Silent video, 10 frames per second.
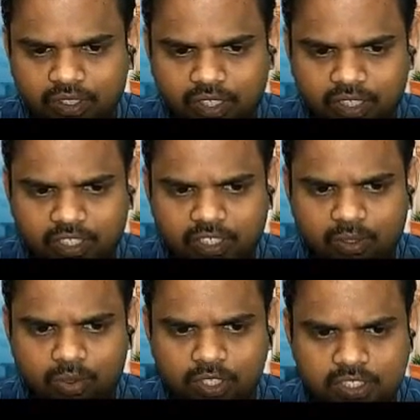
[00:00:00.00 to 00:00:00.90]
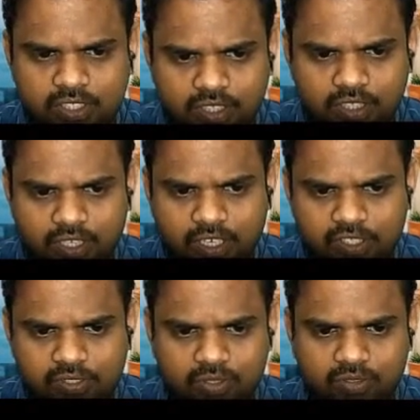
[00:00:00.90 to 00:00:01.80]
Okay, that rule is
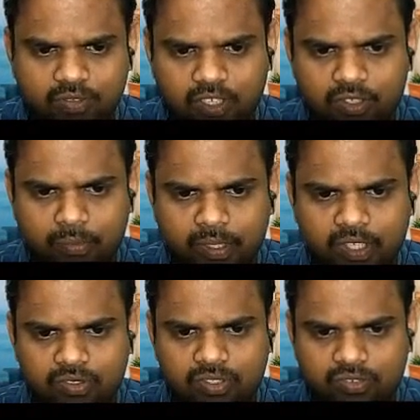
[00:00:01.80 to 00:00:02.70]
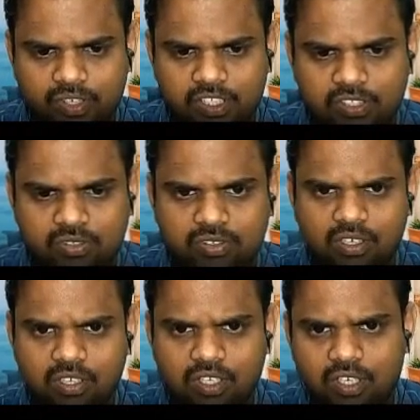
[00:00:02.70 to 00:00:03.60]
case rule. We have to make use of case
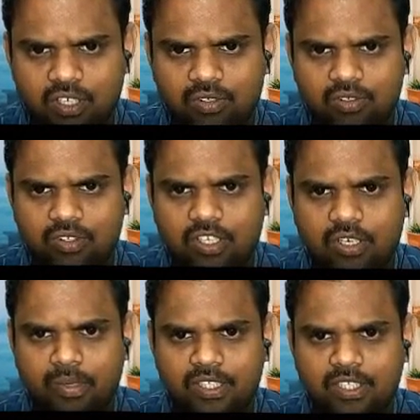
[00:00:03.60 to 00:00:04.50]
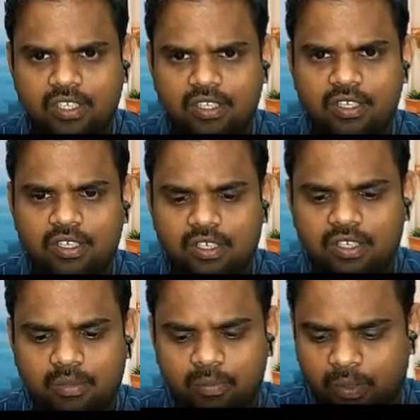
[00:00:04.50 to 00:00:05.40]
rule to determine the
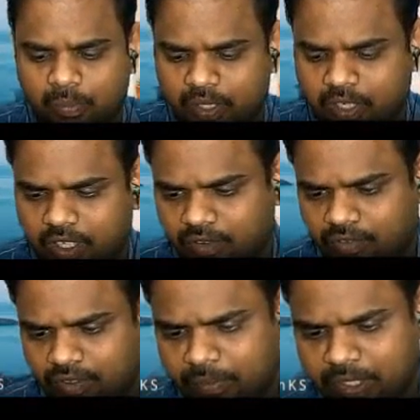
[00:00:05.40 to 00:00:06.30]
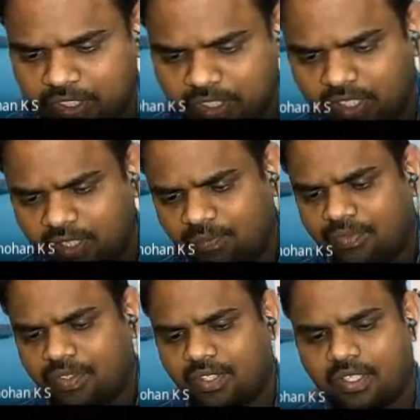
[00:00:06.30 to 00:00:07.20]
property of a mixture
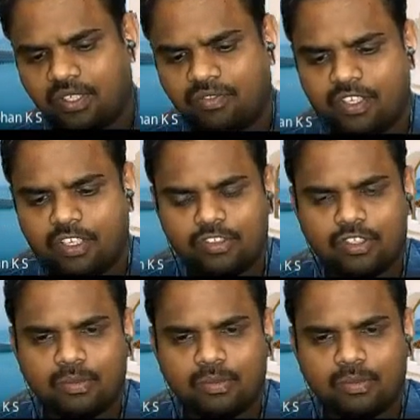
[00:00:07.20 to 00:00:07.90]
if individual